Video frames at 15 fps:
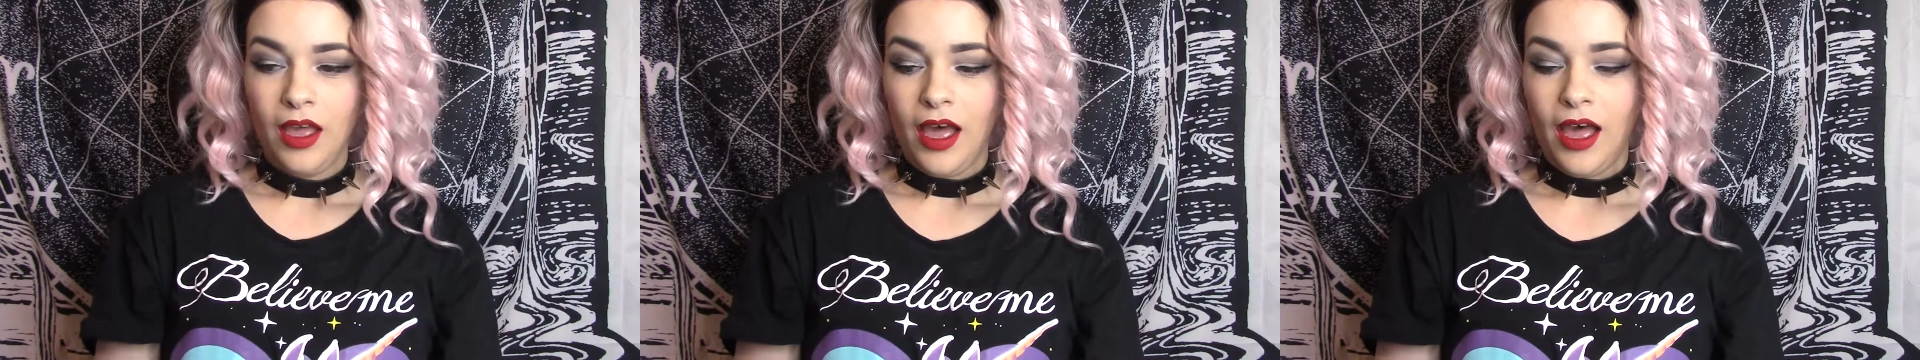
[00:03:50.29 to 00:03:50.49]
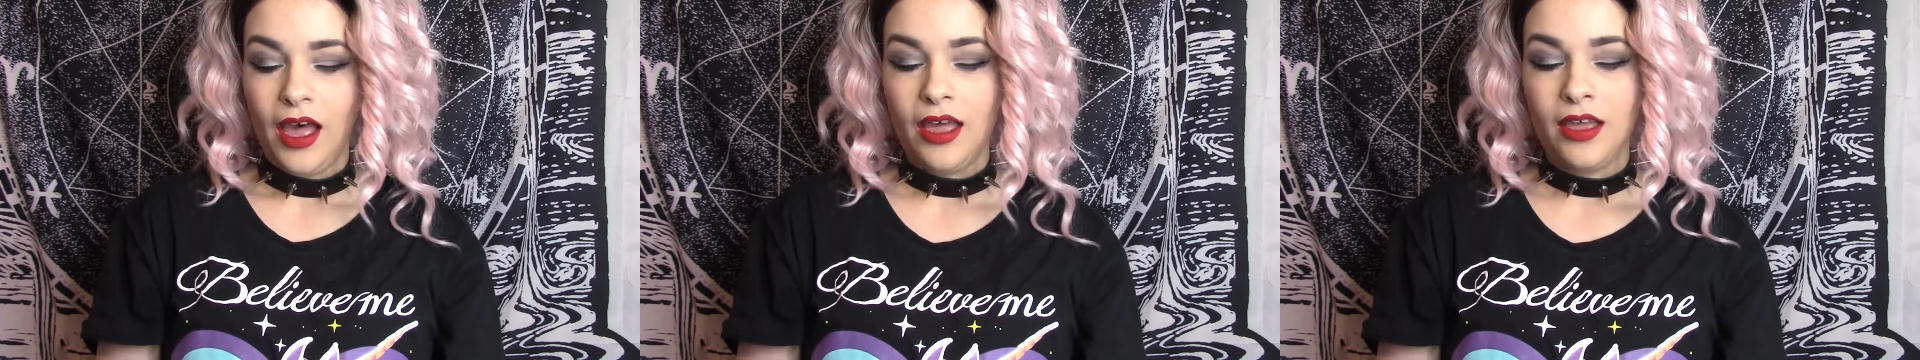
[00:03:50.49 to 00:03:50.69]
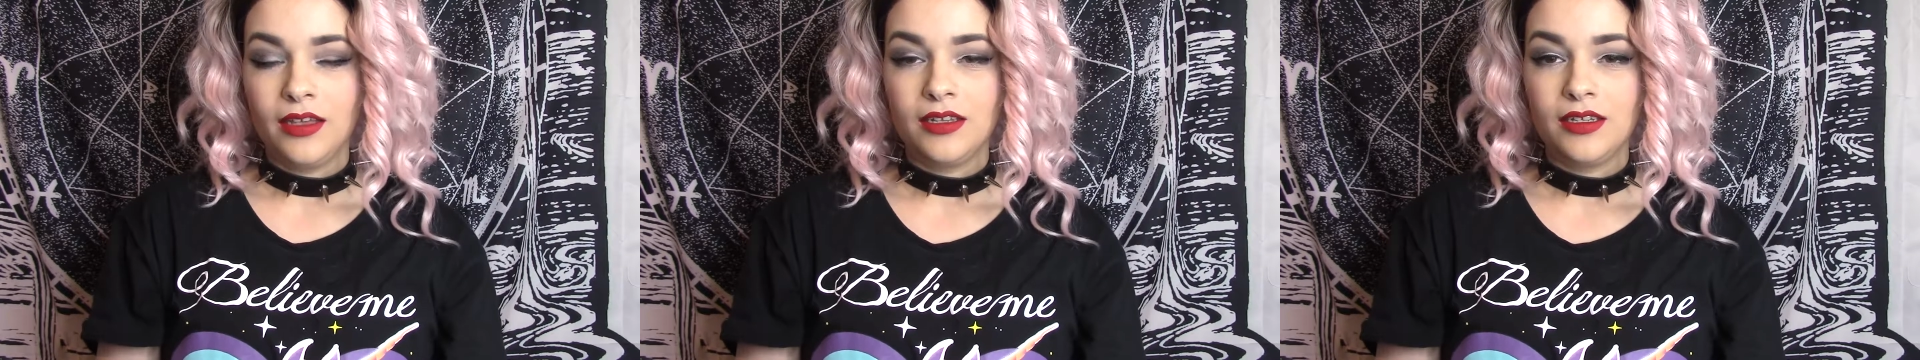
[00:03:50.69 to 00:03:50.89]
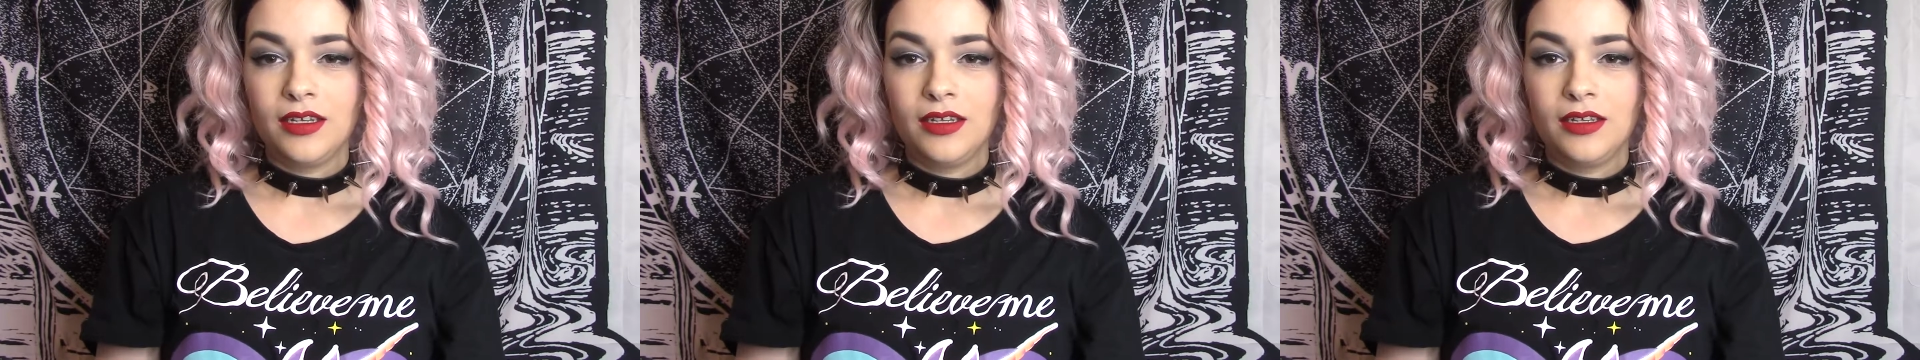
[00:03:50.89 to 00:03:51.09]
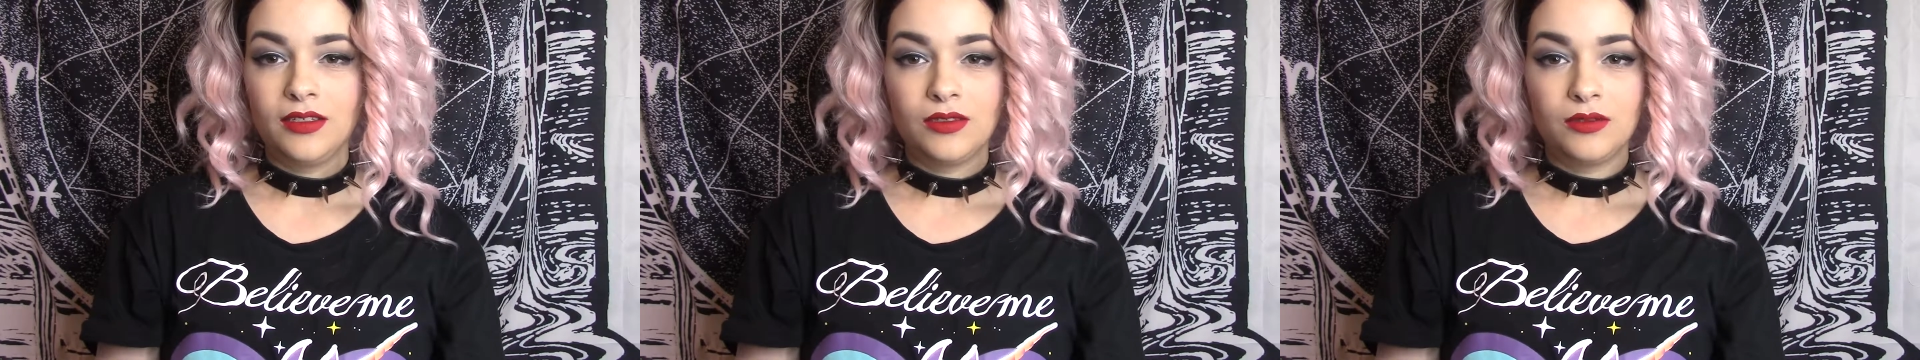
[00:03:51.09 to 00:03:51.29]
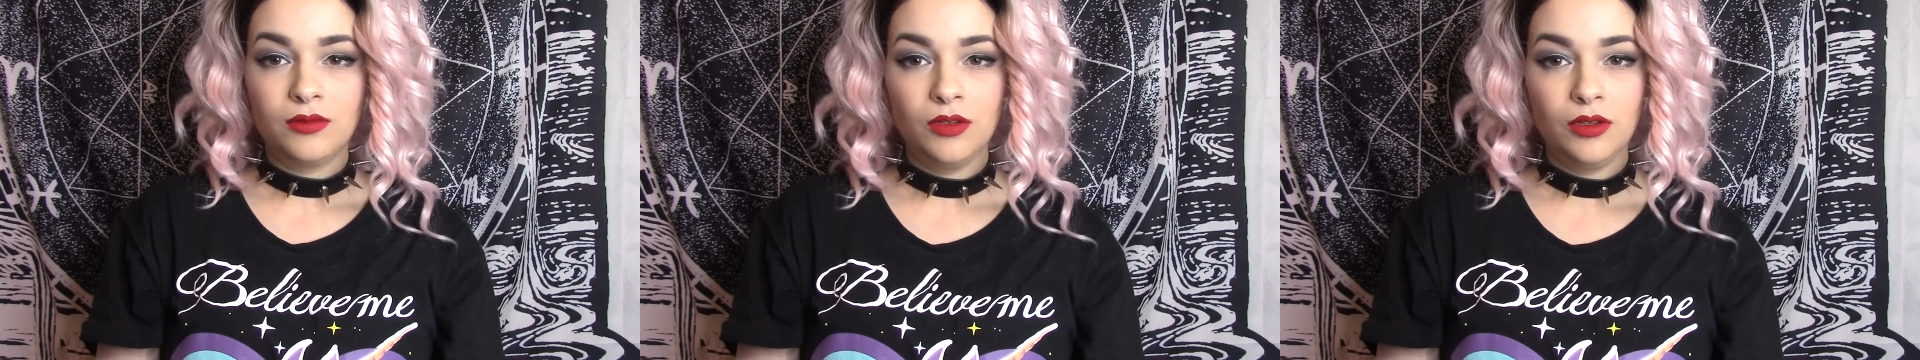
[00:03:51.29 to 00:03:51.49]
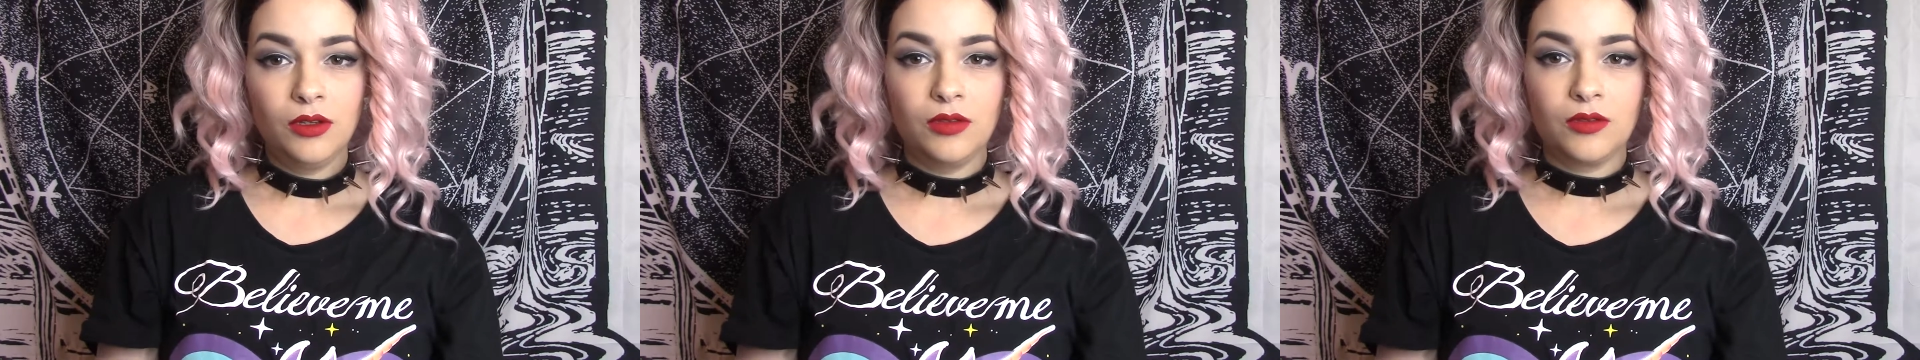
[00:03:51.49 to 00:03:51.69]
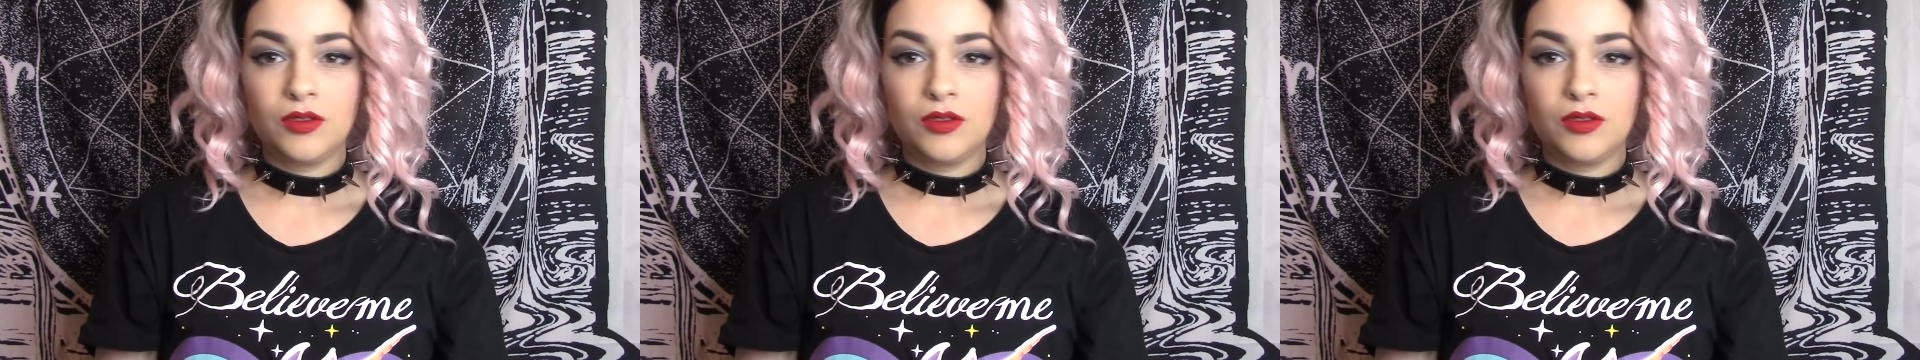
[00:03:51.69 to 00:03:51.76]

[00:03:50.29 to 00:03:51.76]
and it's really cool.